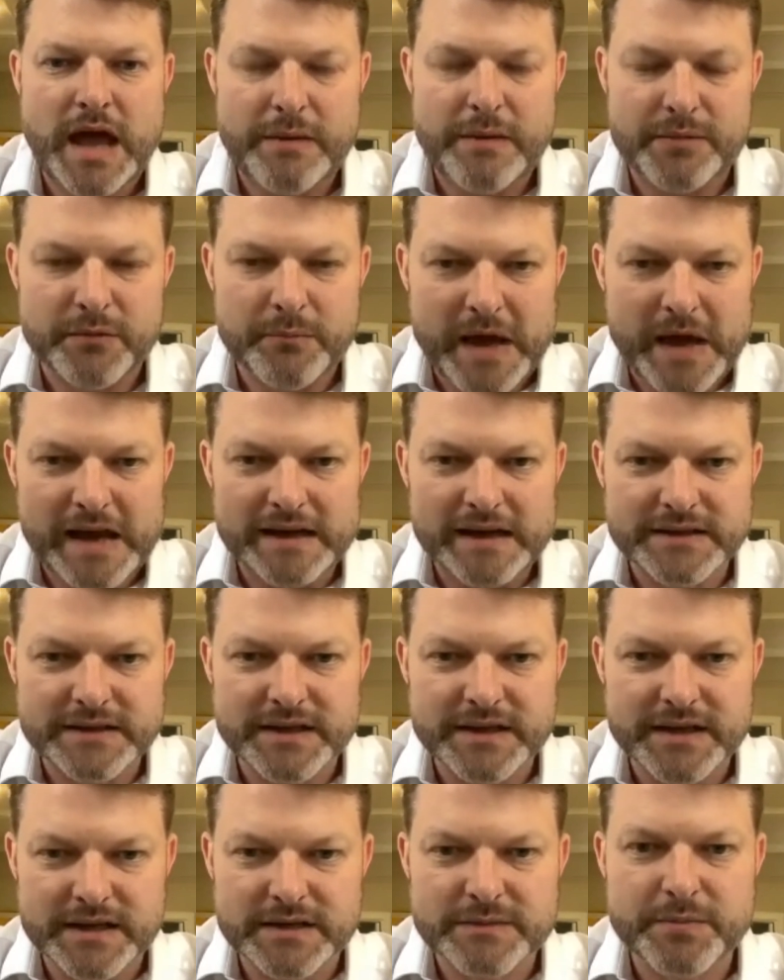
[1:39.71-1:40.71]

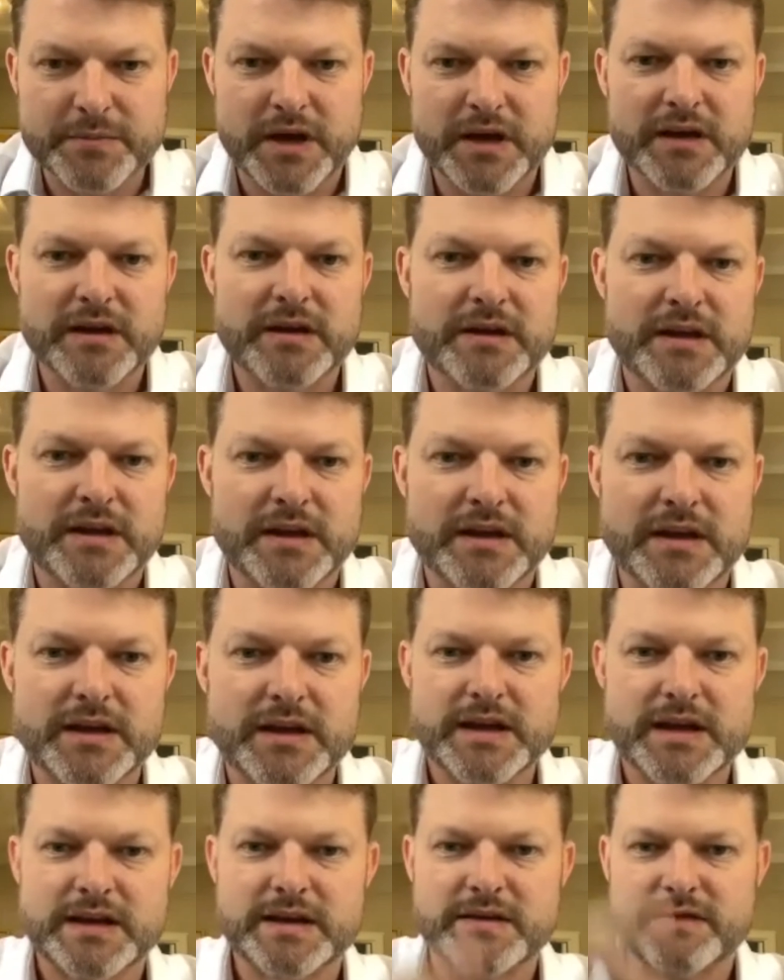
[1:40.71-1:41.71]
abnormalities by looking
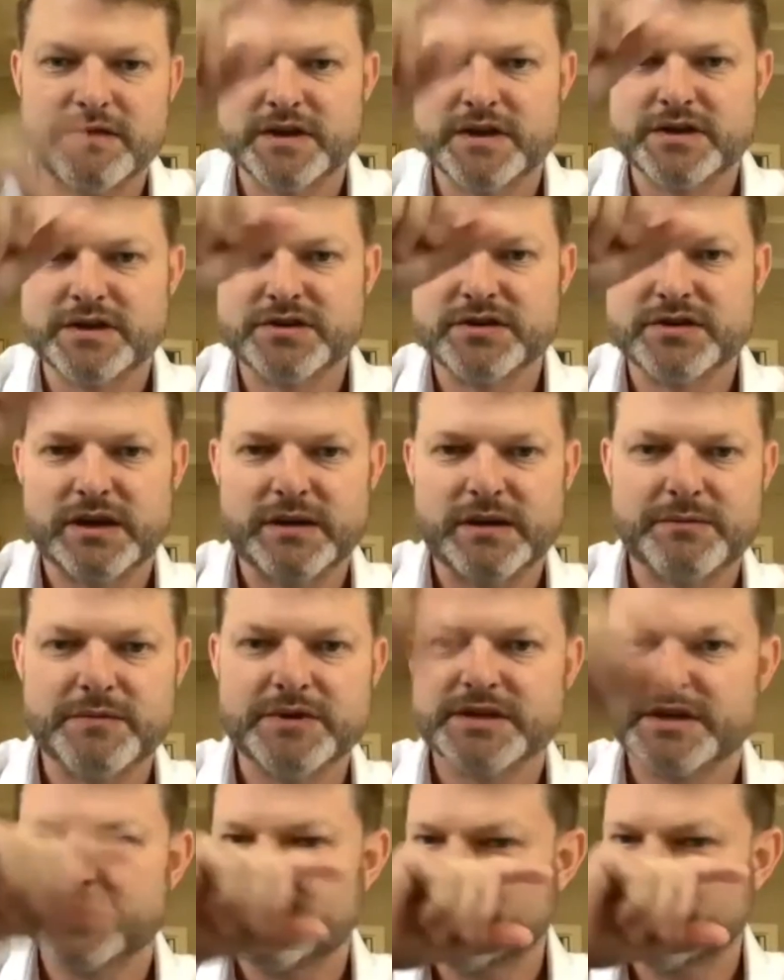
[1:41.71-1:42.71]
at individual
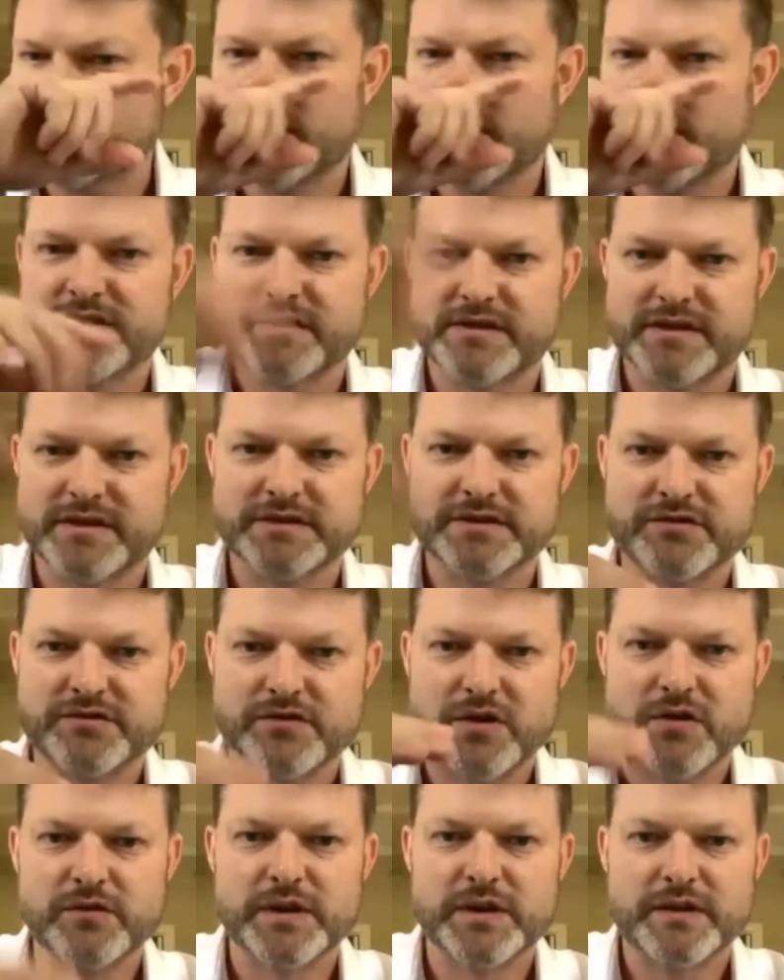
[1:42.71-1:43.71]
images rather than
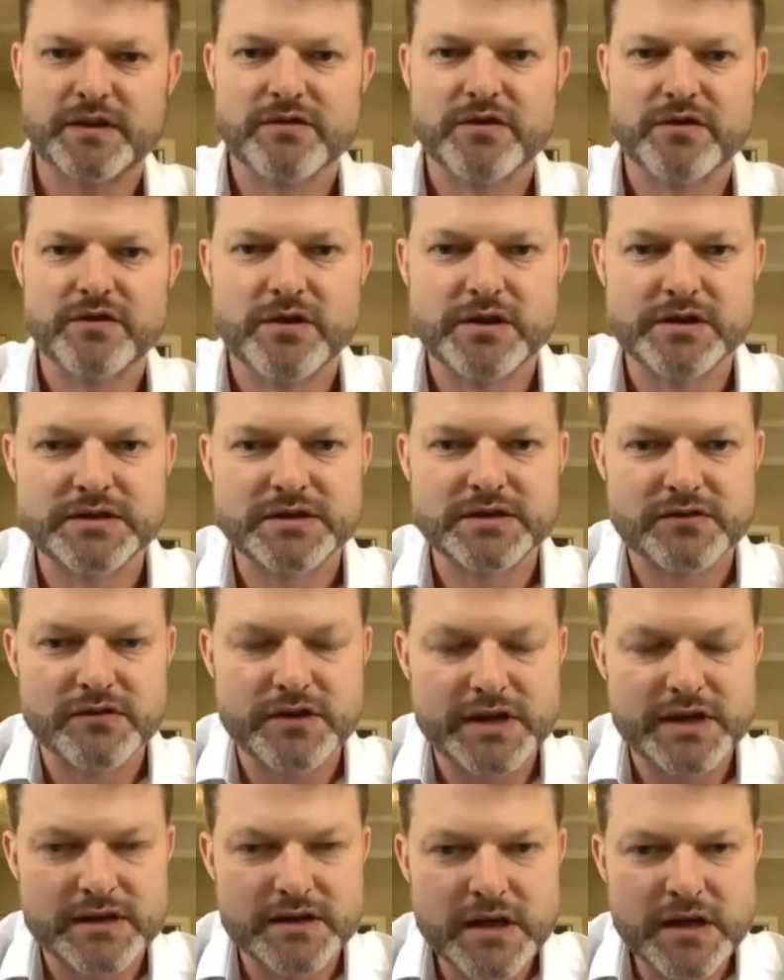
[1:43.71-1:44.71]
scrolling through on a
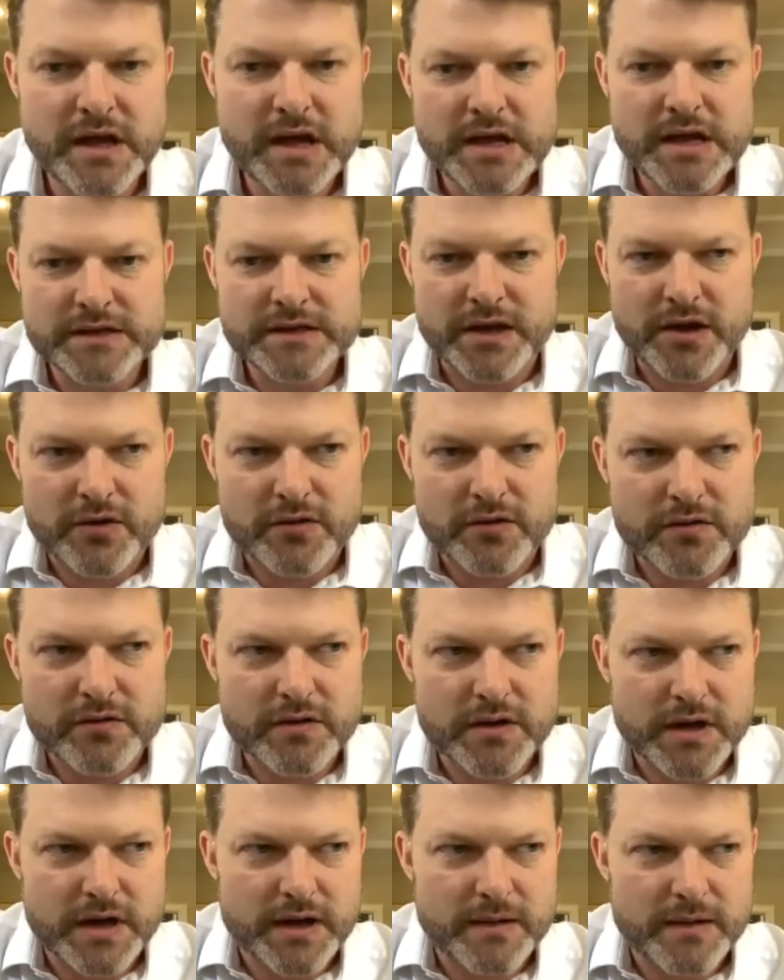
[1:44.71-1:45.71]
screen. So
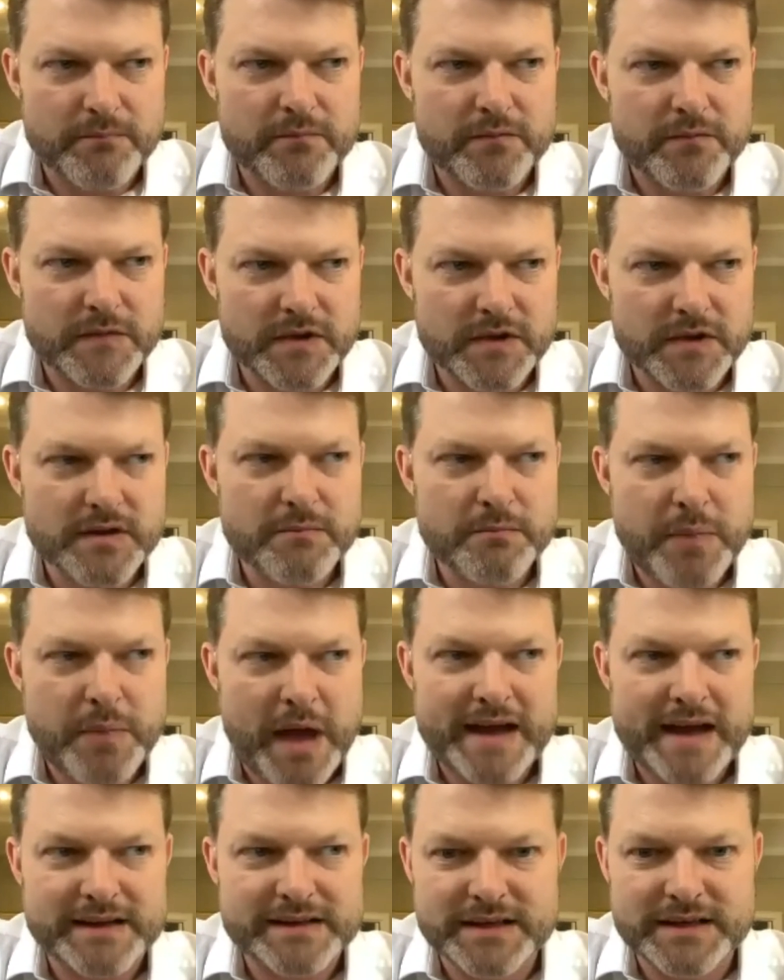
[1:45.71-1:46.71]

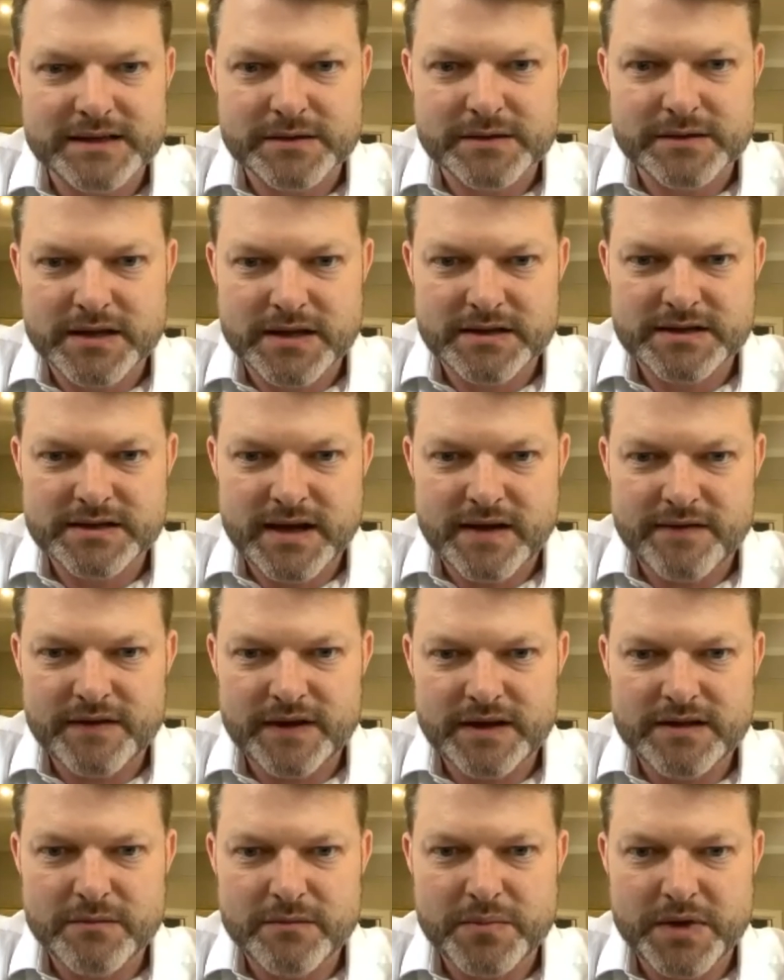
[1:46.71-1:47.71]
PACS is
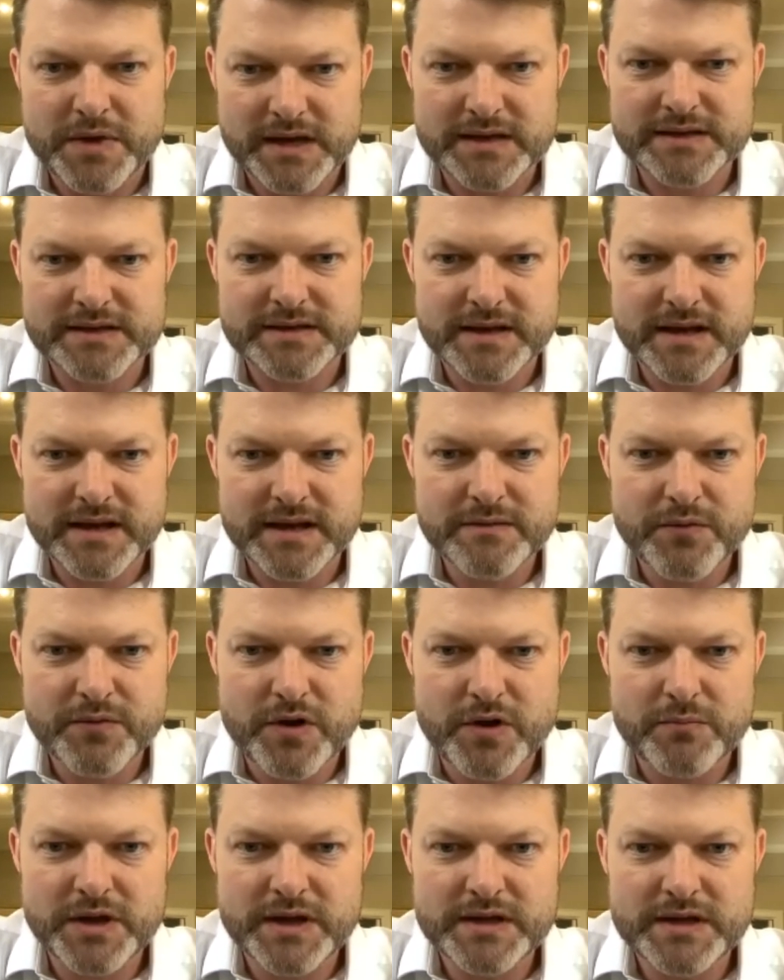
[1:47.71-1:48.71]
definitely the biggest thing
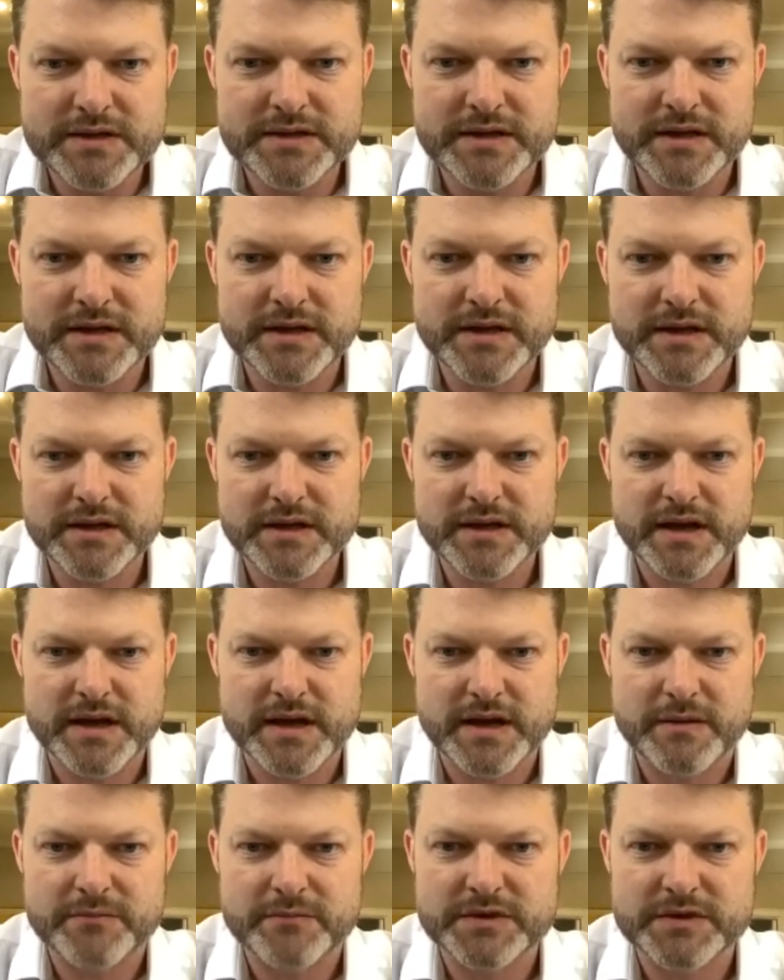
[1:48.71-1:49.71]
probably to
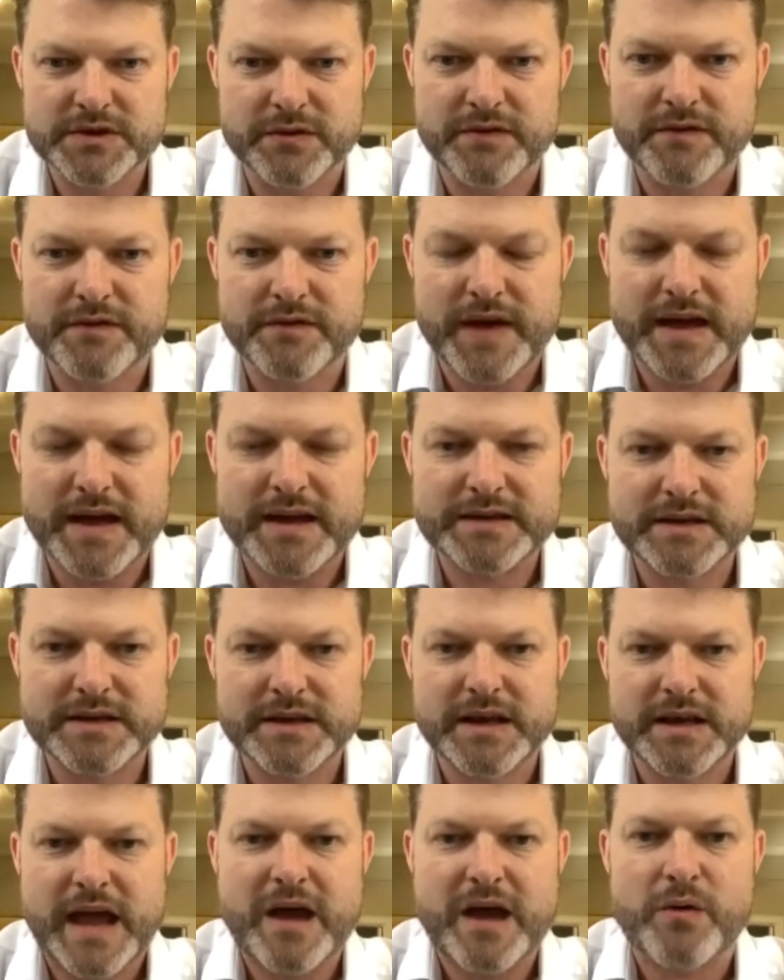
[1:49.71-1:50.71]

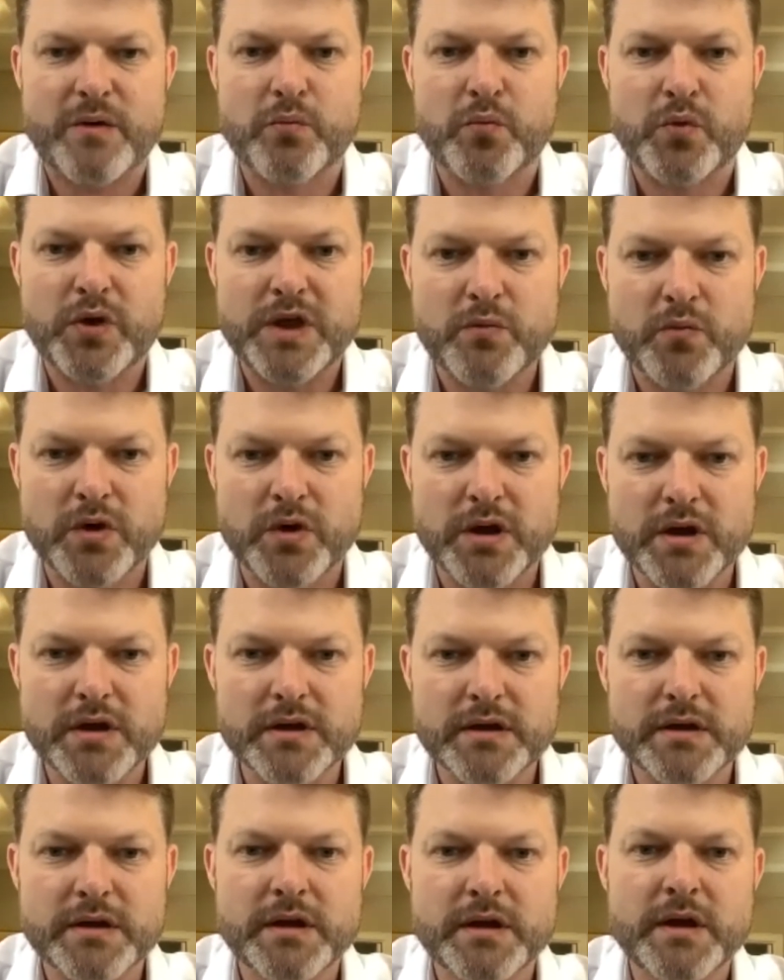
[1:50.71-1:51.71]
affect how we
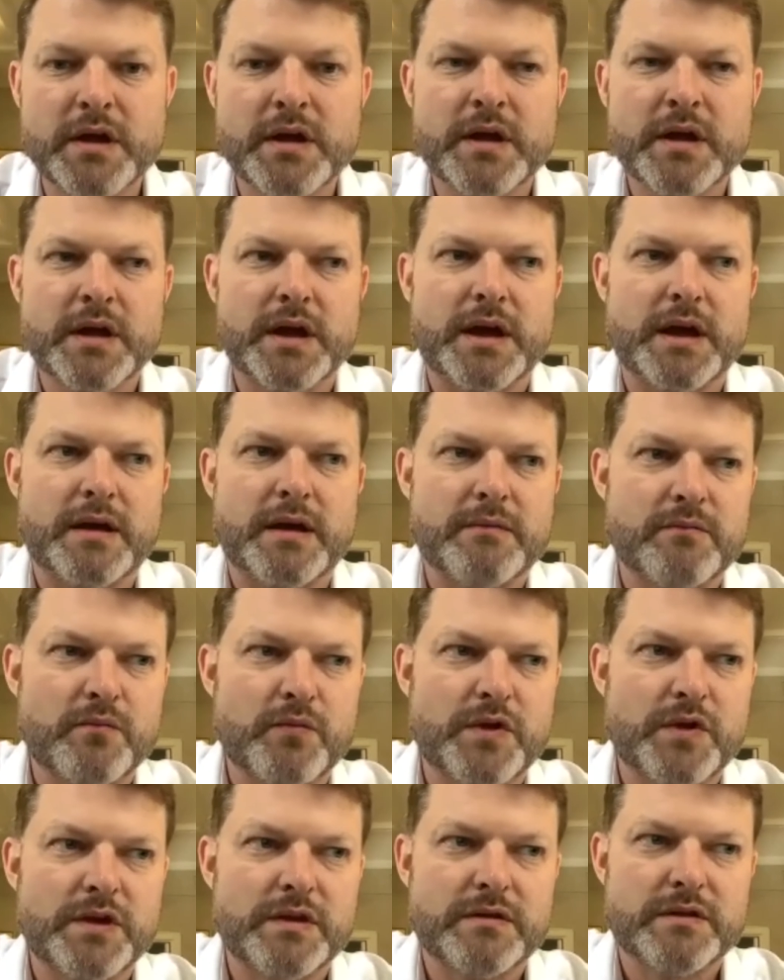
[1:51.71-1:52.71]
work.
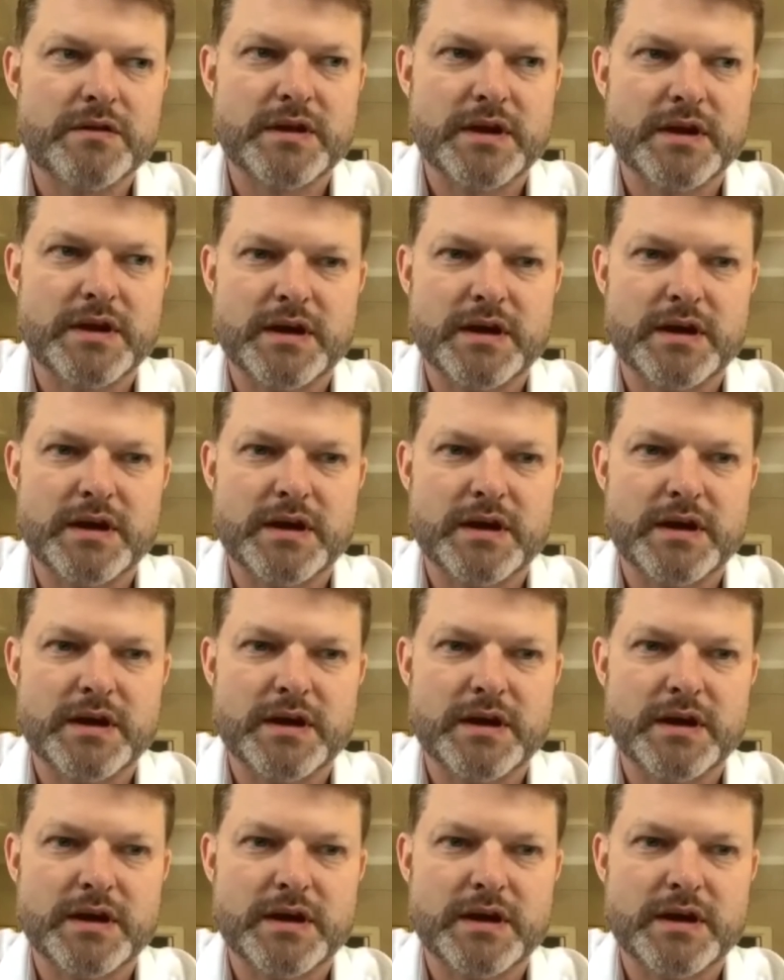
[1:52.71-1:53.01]
With